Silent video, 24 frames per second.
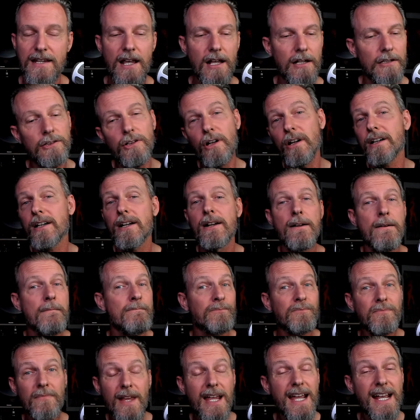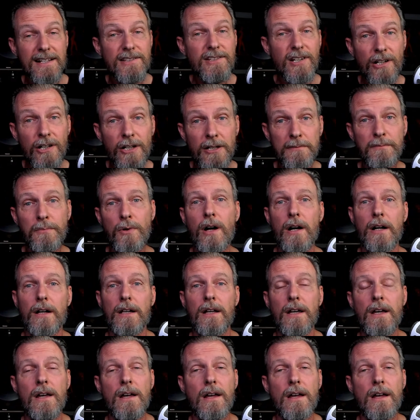Look, it's a good book.